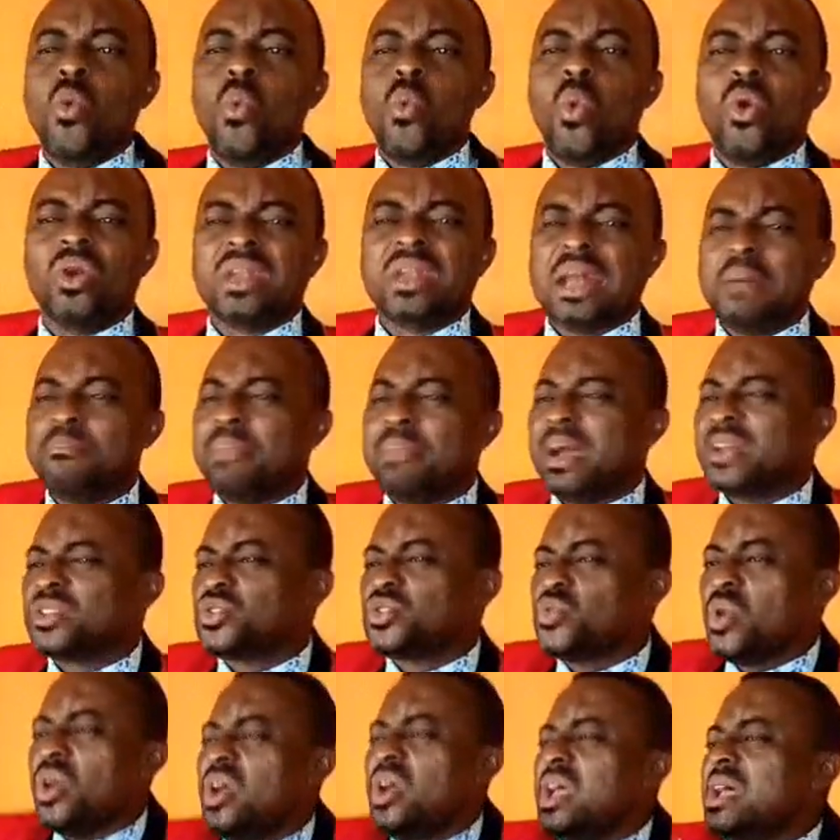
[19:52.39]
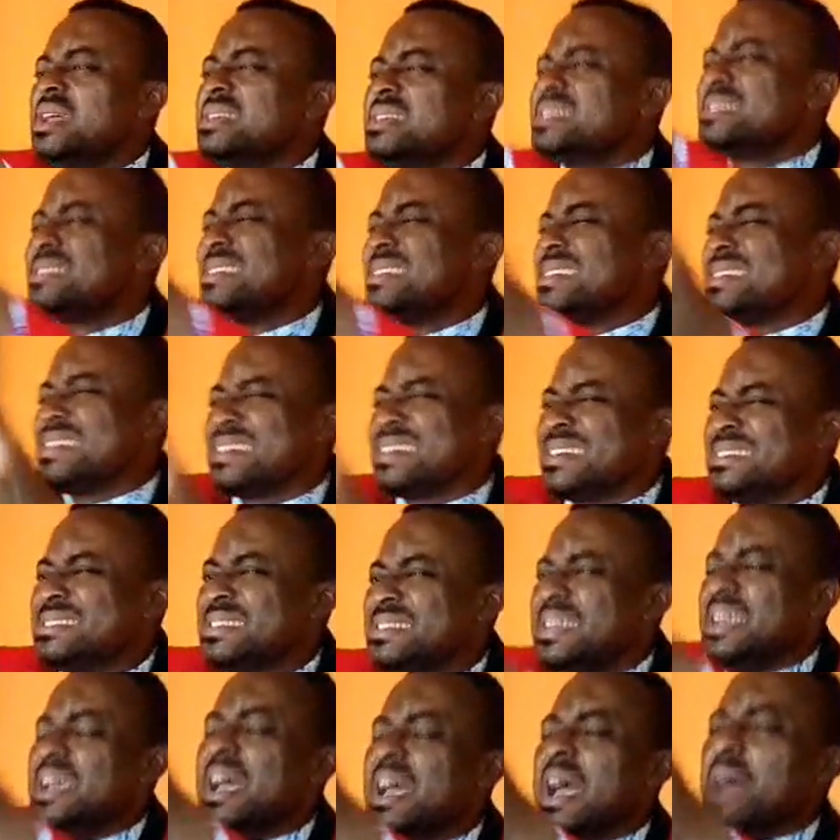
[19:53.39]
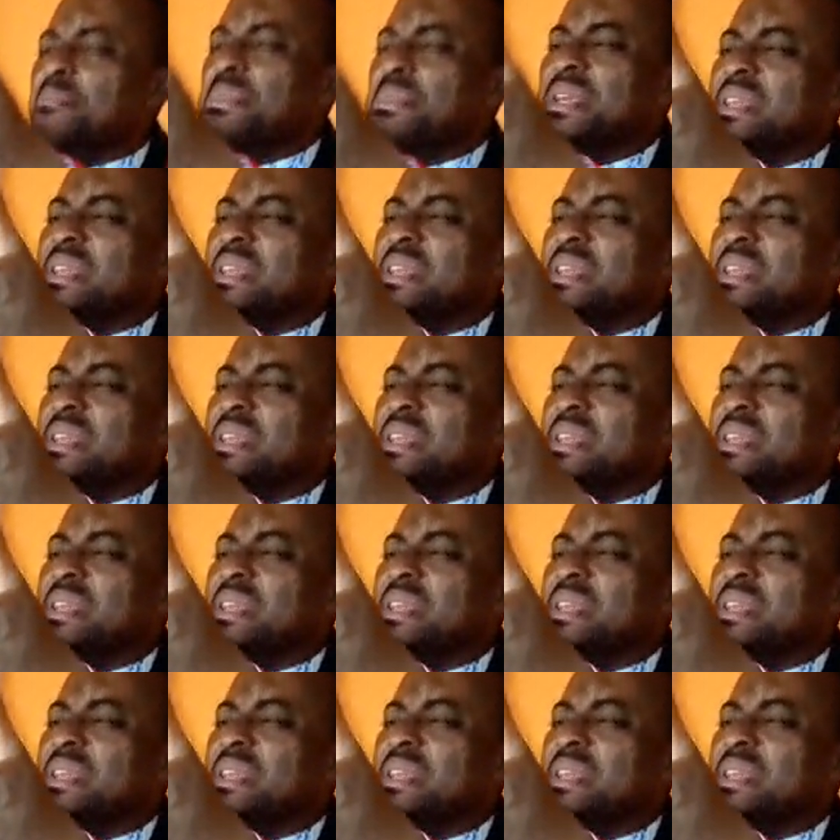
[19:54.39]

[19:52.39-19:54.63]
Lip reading: whole world about your secret,